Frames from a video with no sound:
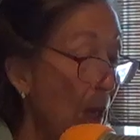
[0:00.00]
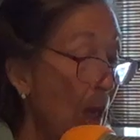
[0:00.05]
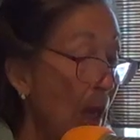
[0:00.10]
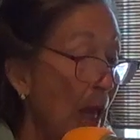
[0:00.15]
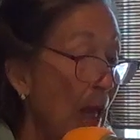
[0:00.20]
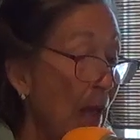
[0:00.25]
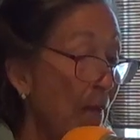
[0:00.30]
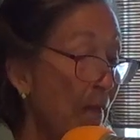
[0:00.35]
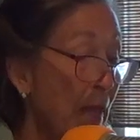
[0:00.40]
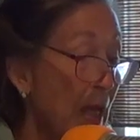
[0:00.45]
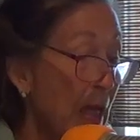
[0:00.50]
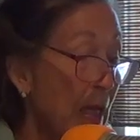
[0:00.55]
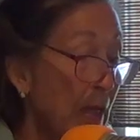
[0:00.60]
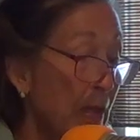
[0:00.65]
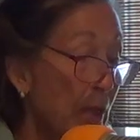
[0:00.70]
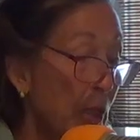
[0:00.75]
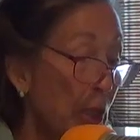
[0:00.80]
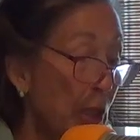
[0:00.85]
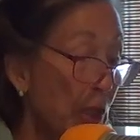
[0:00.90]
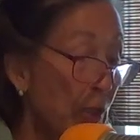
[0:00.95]
And
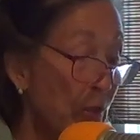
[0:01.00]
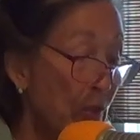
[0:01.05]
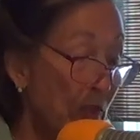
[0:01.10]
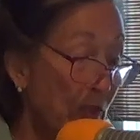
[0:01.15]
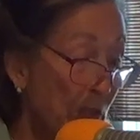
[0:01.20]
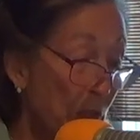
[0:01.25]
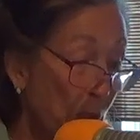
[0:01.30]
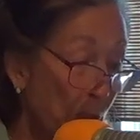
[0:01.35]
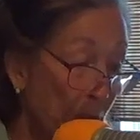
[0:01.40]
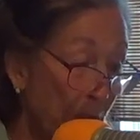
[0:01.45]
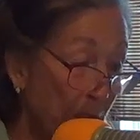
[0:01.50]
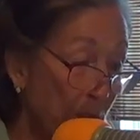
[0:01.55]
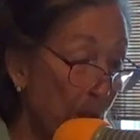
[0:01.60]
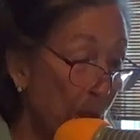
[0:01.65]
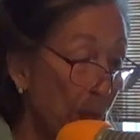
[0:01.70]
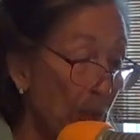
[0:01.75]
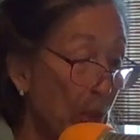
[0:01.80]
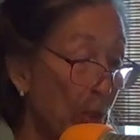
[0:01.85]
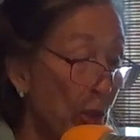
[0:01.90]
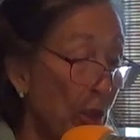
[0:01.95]
then, using your
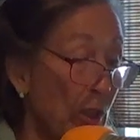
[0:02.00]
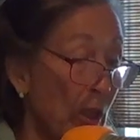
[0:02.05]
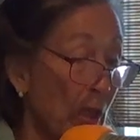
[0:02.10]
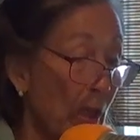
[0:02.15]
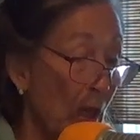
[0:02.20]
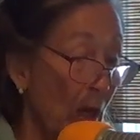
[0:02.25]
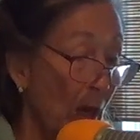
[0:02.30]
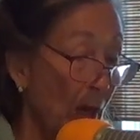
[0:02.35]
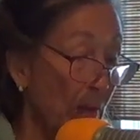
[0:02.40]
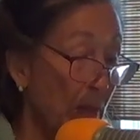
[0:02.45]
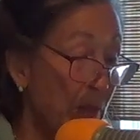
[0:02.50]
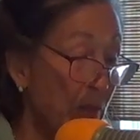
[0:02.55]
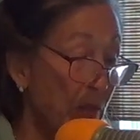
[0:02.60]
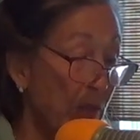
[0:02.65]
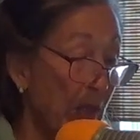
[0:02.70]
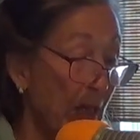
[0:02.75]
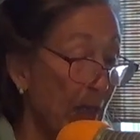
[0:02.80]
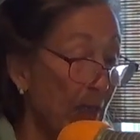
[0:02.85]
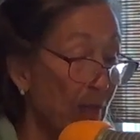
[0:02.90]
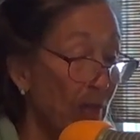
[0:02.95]
intuition and common
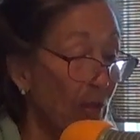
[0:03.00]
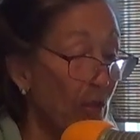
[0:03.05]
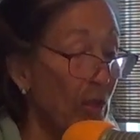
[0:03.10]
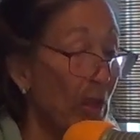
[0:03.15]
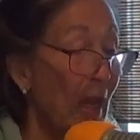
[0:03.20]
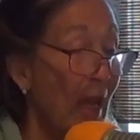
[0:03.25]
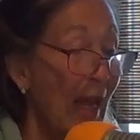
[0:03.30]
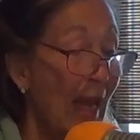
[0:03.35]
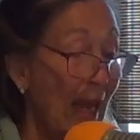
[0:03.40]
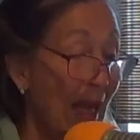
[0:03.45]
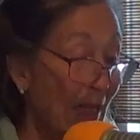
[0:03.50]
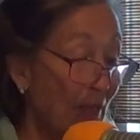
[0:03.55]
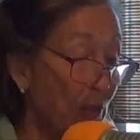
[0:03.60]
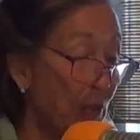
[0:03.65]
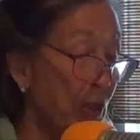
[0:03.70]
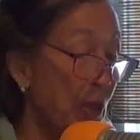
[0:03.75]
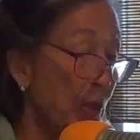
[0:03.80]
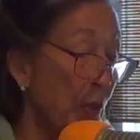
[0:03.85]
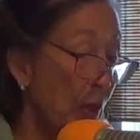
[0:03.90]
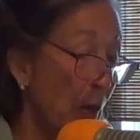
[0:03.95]
sense,
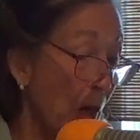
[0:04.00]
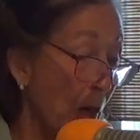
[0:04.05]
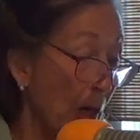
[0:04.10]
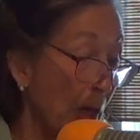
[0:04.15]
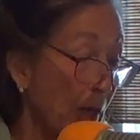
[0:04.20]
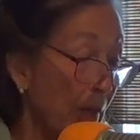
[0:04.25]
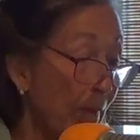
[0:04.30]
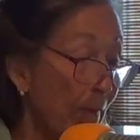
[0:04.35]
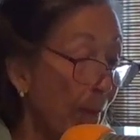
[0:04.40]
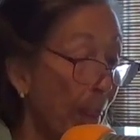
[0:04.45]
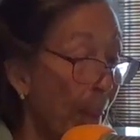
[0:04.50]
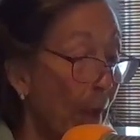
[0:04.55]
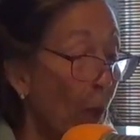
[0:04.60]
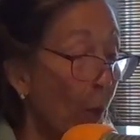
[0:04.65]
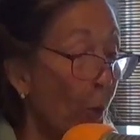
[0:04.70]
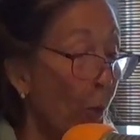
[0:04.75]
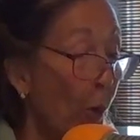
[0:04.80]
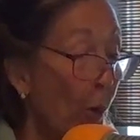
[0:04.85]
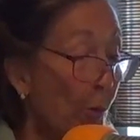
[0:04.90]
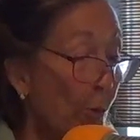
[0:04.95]
ask your heart
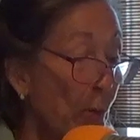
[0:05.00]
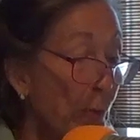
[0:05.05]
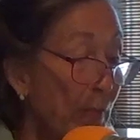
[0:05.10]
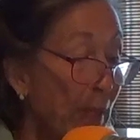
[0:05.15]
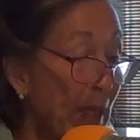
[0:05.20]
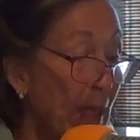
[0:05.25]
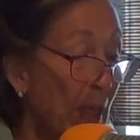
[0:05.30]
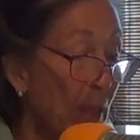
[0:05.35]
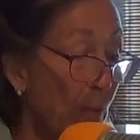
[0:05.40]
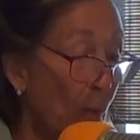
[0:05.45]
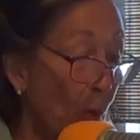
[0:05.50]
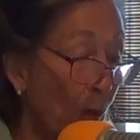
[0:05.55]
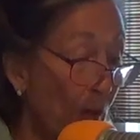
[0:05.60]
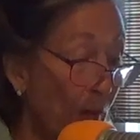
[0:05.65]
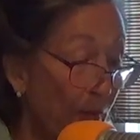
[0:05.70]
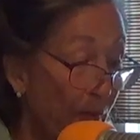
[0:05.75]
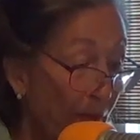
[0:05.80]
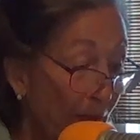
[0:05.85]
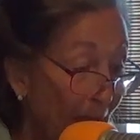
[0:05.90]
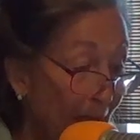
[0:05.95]
what would be in a more
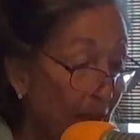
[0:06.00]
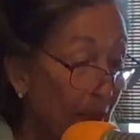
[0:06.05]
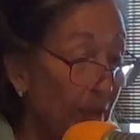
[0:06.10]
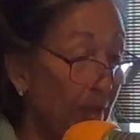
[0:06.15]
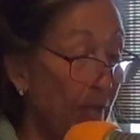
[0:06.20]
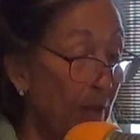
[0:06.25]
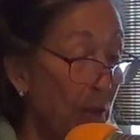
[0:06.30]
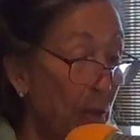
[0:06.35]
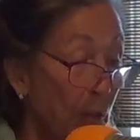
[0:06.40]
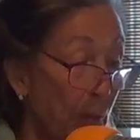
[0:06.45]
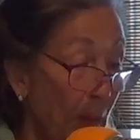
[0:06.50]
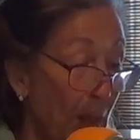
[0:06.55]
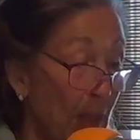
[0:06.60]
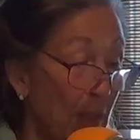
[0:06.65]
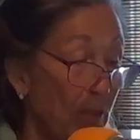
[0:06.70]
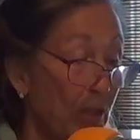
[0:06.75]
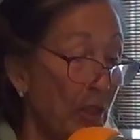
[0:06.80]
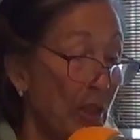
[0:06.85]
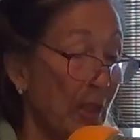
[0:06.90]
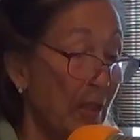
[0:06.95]
effective
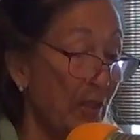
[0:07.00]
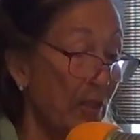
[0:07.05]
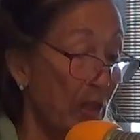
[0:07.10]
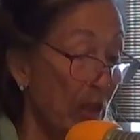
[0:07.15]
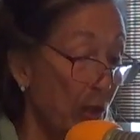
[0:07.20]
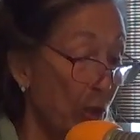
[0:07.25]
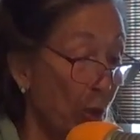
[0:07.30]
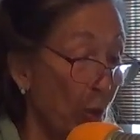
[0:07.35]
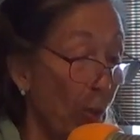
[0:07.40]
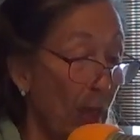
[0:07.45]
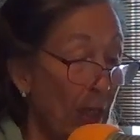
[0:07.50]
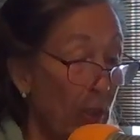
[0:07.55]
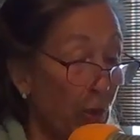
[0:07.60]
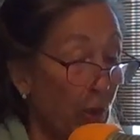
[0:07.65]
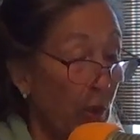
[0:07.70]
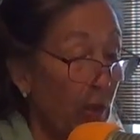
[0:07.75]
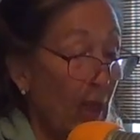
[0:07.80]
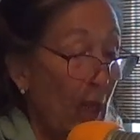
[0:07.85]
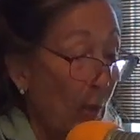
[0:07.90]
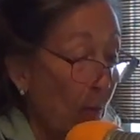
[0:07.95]
response to the
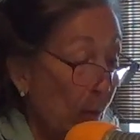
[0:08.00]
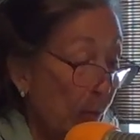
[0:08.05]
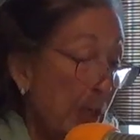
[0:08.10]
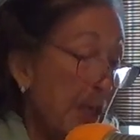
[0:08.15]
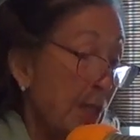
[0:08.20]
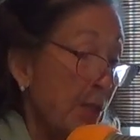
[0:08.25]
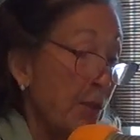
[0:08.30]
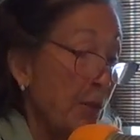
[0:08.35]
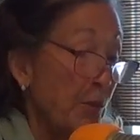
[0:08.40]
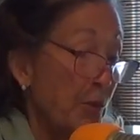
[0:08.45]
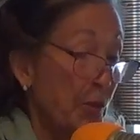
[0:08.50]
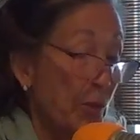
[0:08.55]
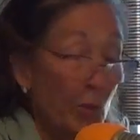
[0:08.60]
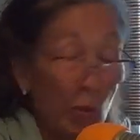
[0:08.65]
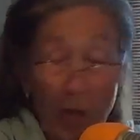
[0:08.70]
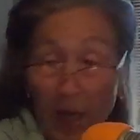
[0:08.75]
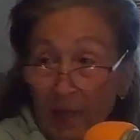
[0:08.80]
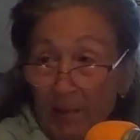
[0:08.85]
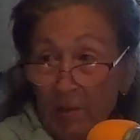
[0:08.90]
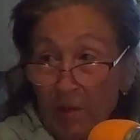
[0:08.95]
situation that will reduce
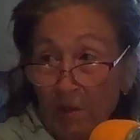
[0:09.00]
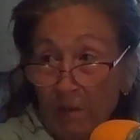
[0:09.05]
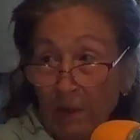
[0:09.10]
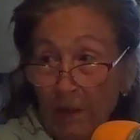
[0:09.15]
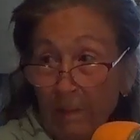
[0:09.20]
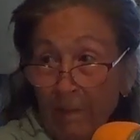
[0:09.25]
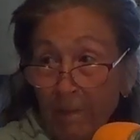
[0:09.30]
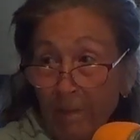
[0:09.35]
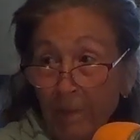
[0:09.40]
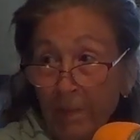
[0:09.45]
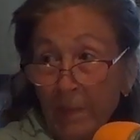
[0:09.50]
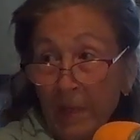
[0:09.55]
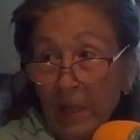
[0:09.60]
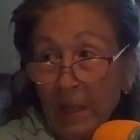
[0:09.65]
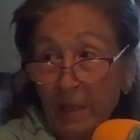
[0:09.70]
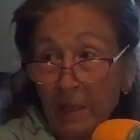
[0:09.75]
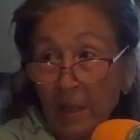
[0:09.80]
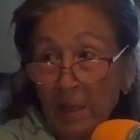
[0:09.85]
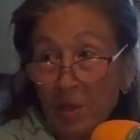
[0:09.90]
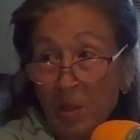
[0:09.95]
stress.
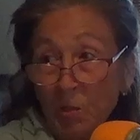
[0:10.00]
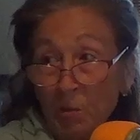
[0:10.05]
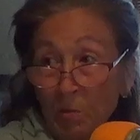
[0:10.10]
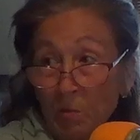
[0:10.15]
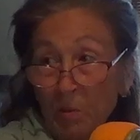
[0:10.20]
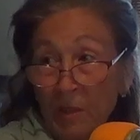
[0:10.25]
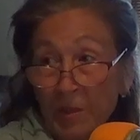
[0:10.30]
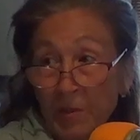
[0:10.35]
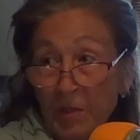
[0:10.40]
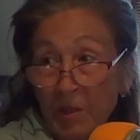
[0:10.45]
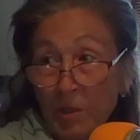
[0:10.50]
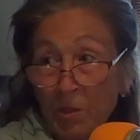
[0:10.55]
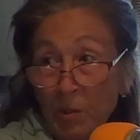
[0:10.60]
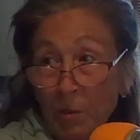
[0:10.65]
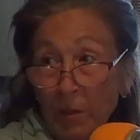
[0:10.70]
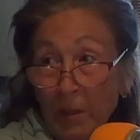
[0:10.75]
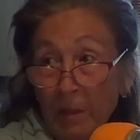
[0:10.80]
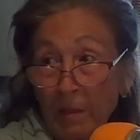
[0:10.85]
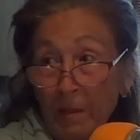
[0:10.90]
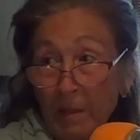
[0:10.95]
And then you listen
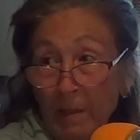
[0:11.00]
to it.